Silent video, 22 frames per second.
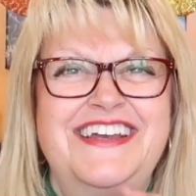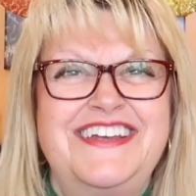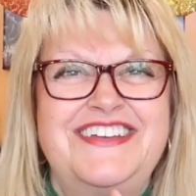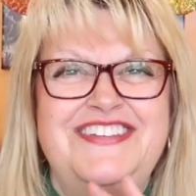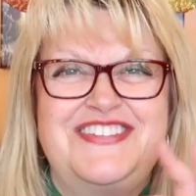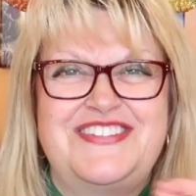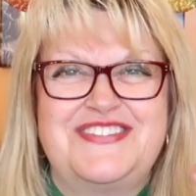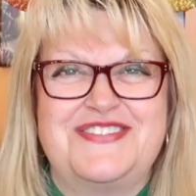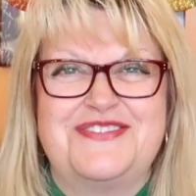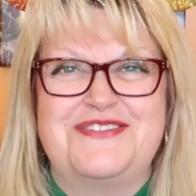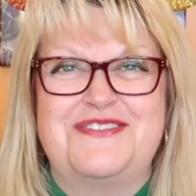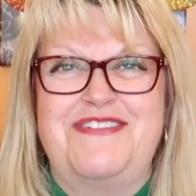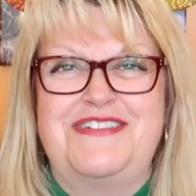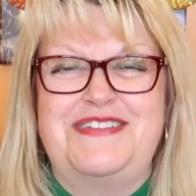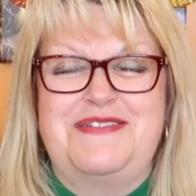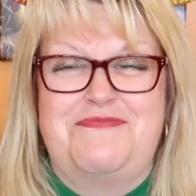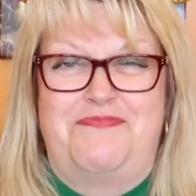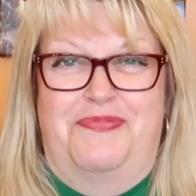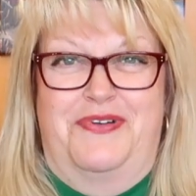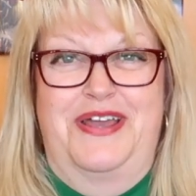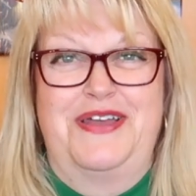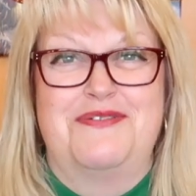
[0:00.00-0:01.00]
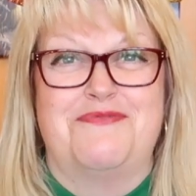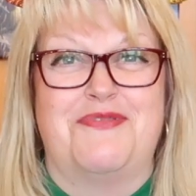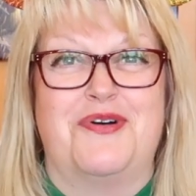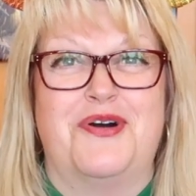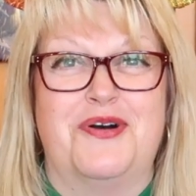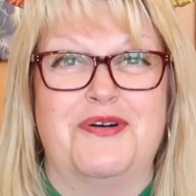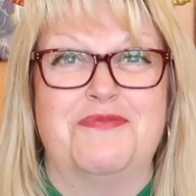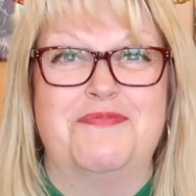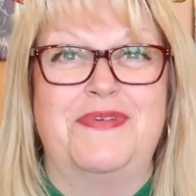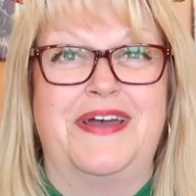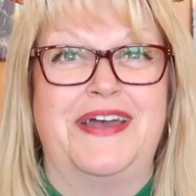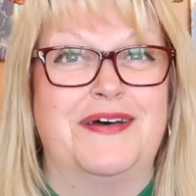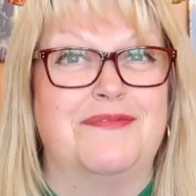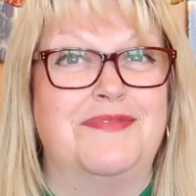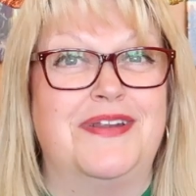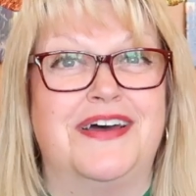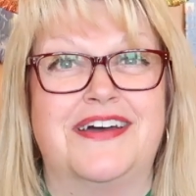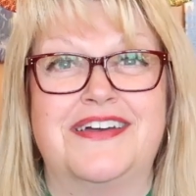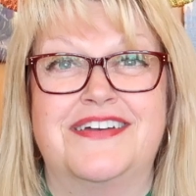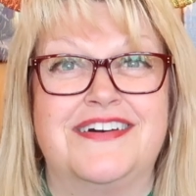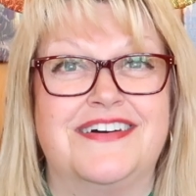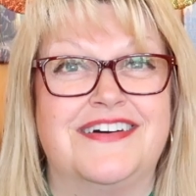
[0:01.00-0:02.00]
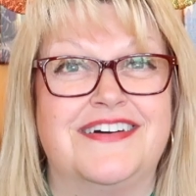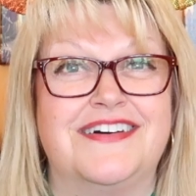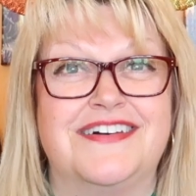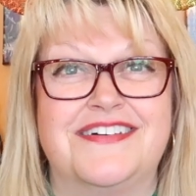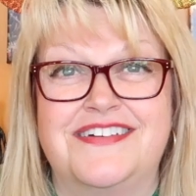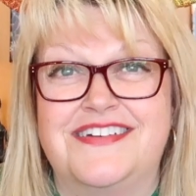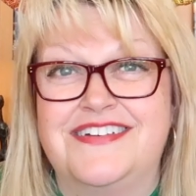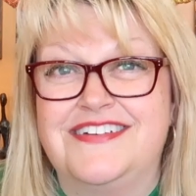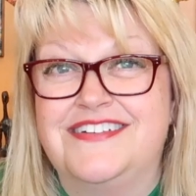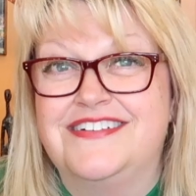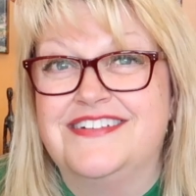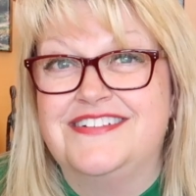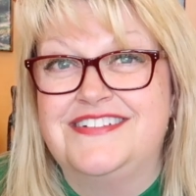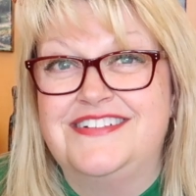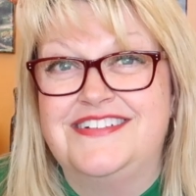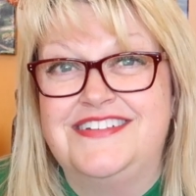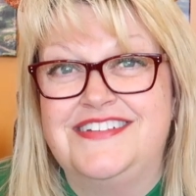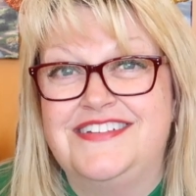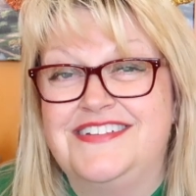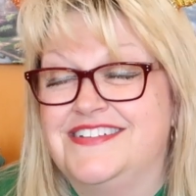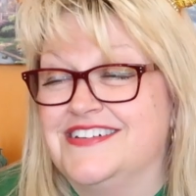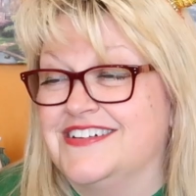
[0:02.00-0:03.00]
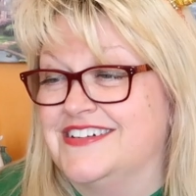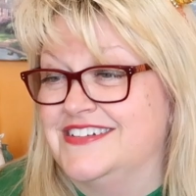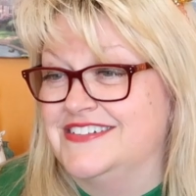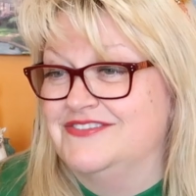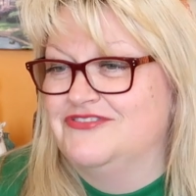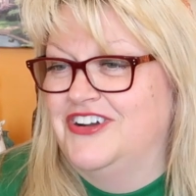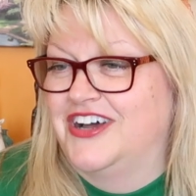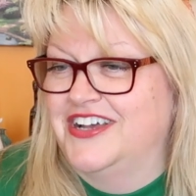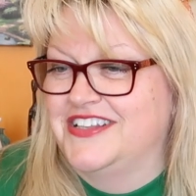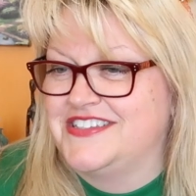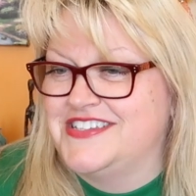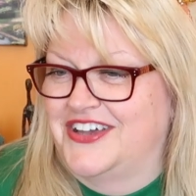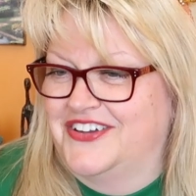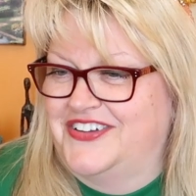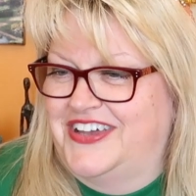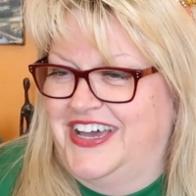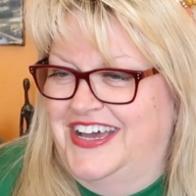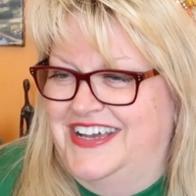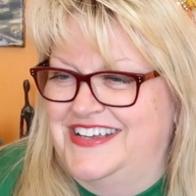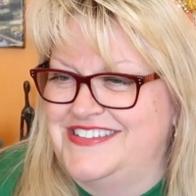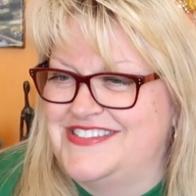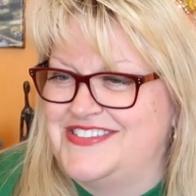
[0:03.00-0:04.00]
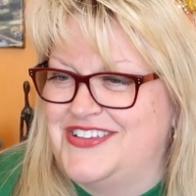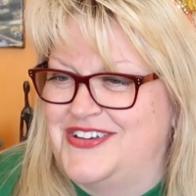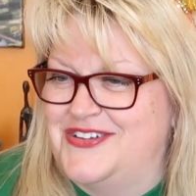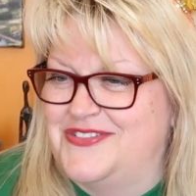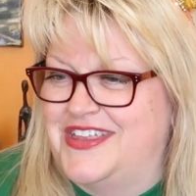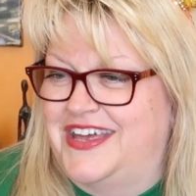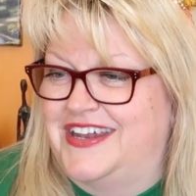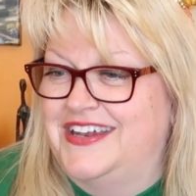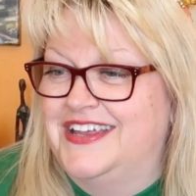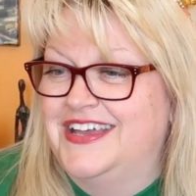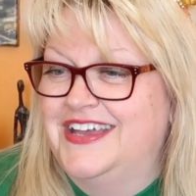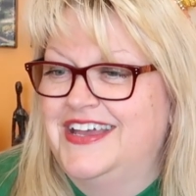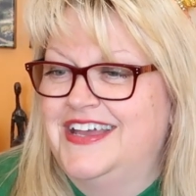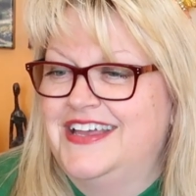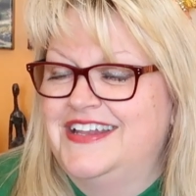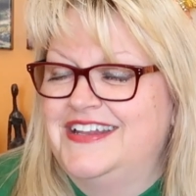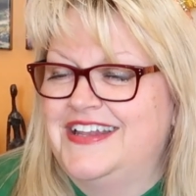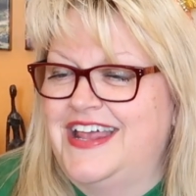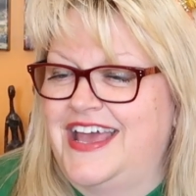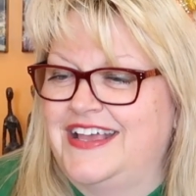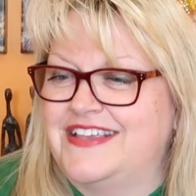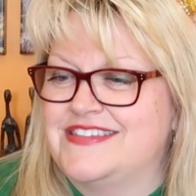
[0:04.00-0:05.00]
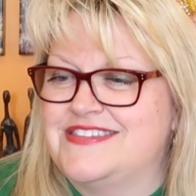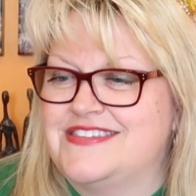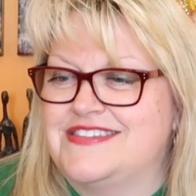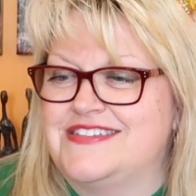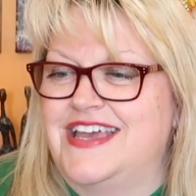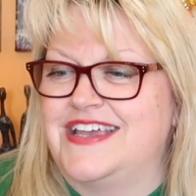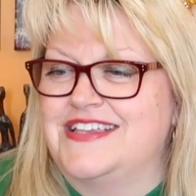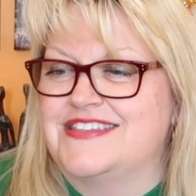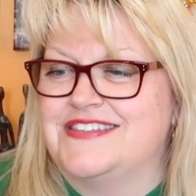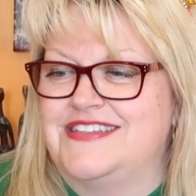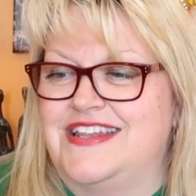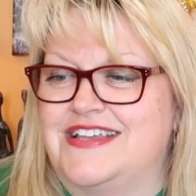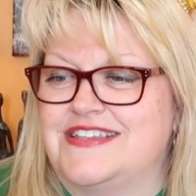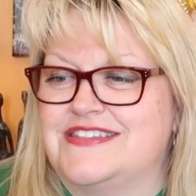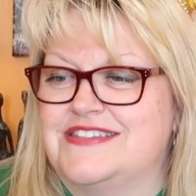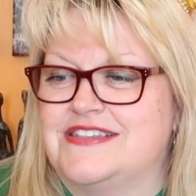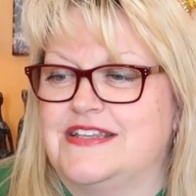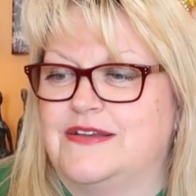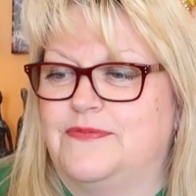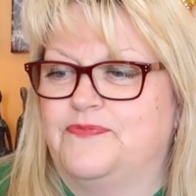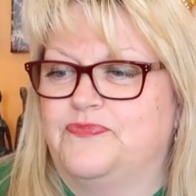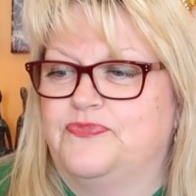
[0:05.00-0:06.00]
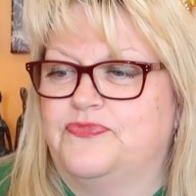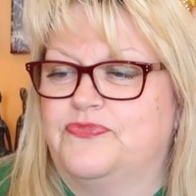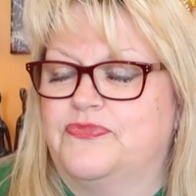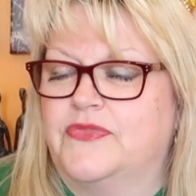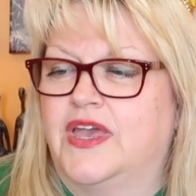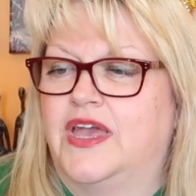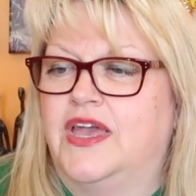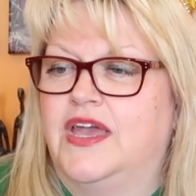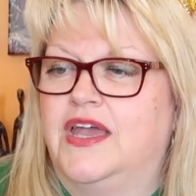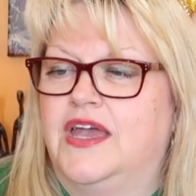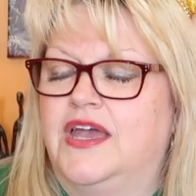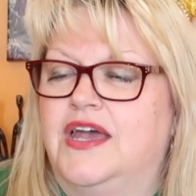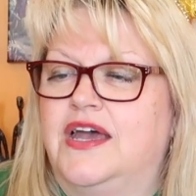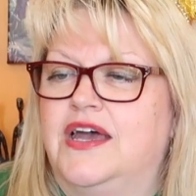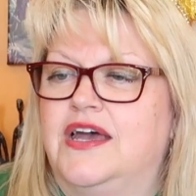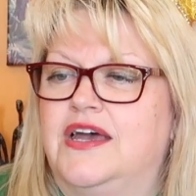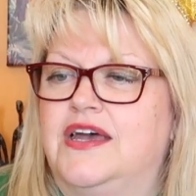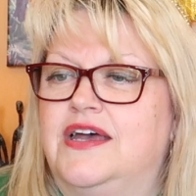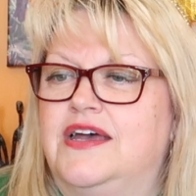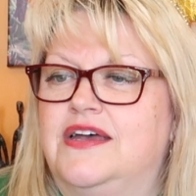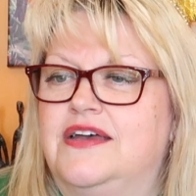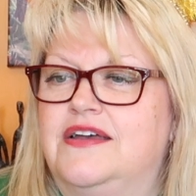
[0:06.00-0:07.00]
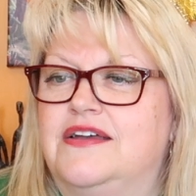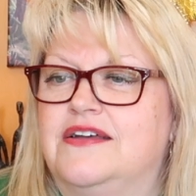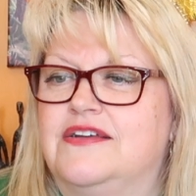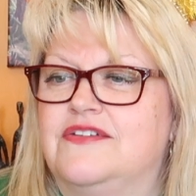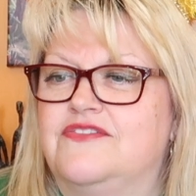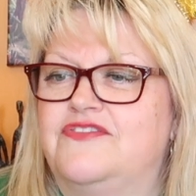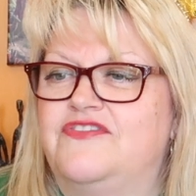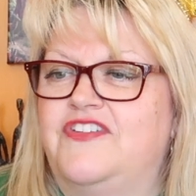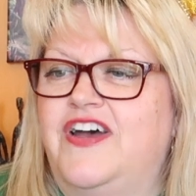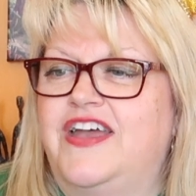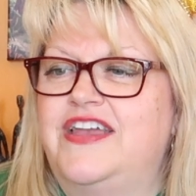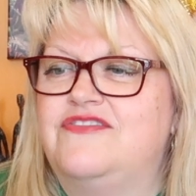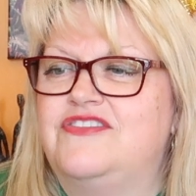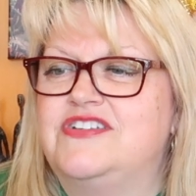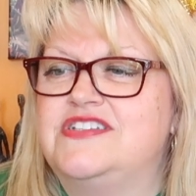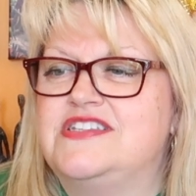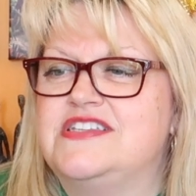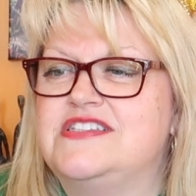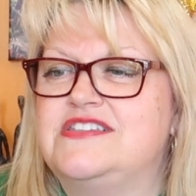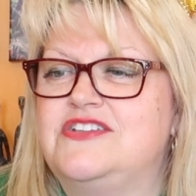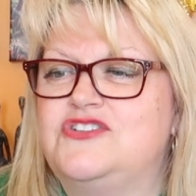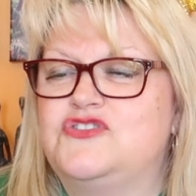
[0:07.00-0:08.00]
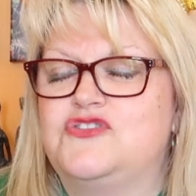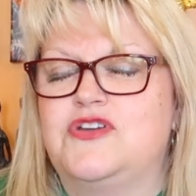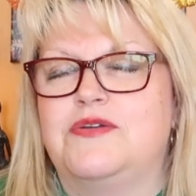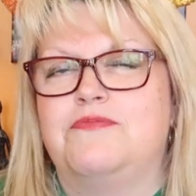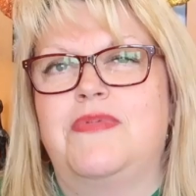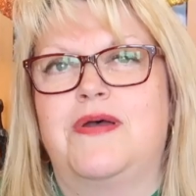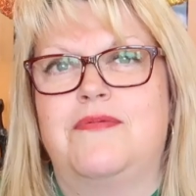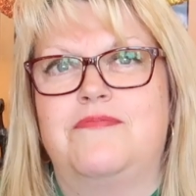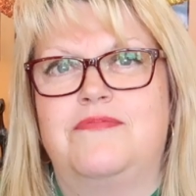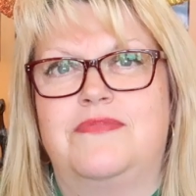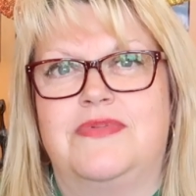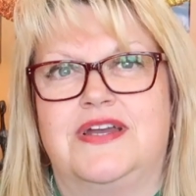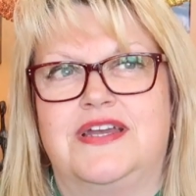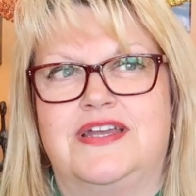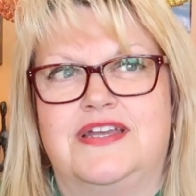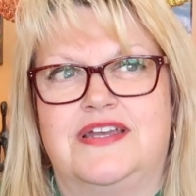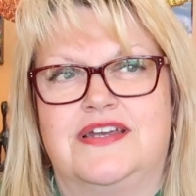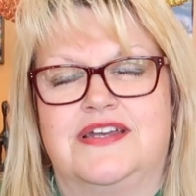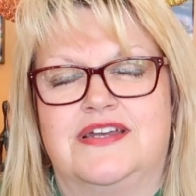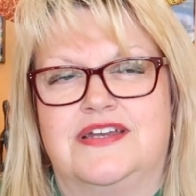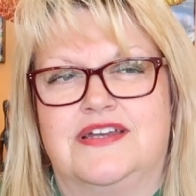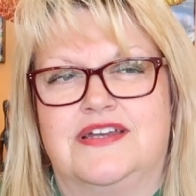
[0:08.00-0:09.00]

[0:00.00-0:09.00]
She's already pre-warned me. I'm like, oh, good God. Right, okay, so then, next. Favourite Disney trip memory?